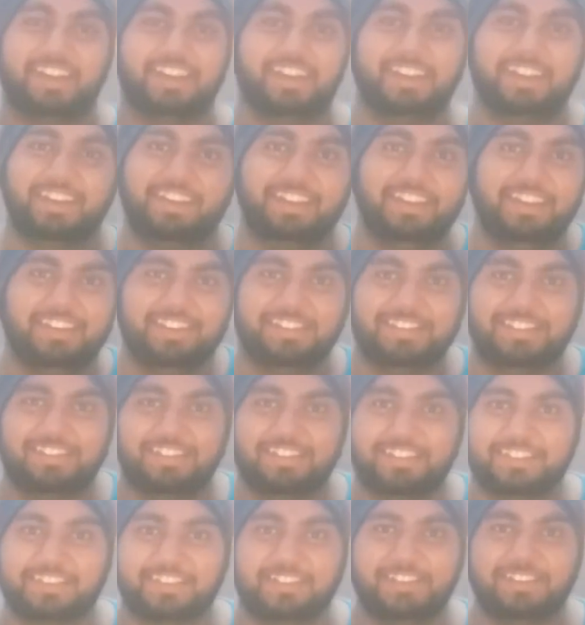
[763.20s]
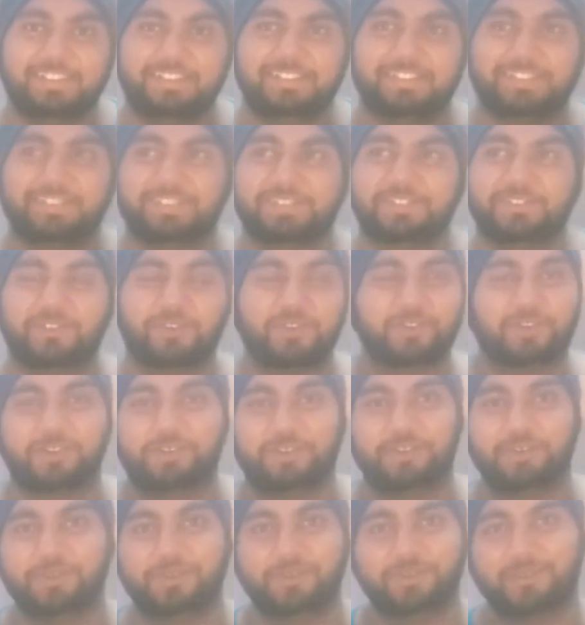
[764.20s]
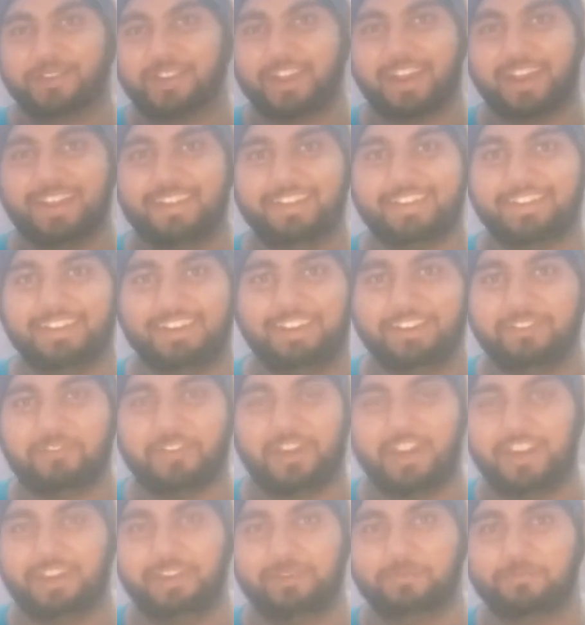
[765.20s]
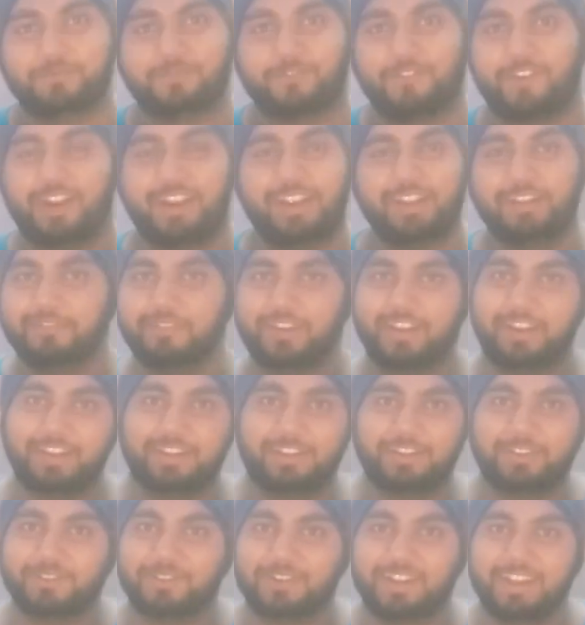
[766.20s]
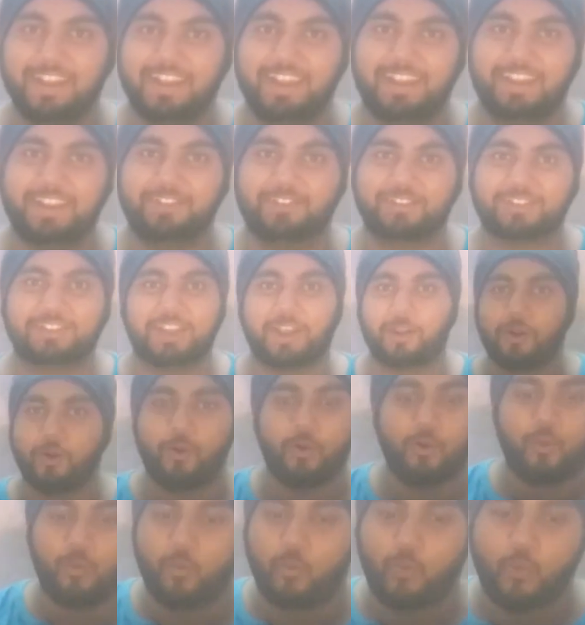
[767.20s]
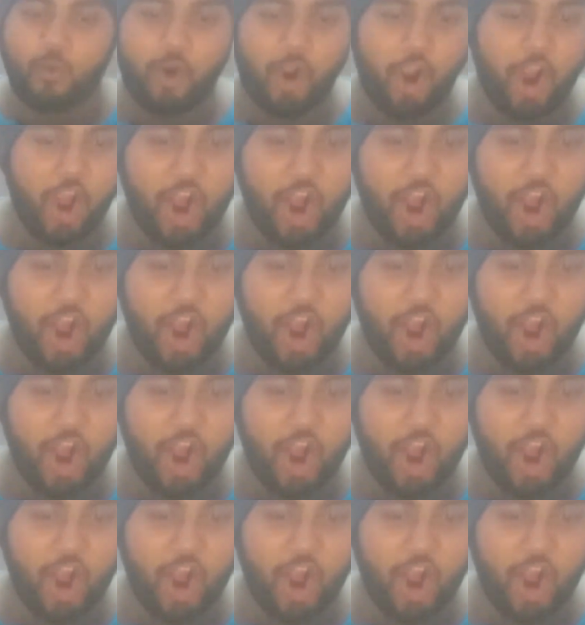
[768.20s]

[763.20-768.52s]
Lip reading: He's so cute. I really find him very, very cute. He was like, what?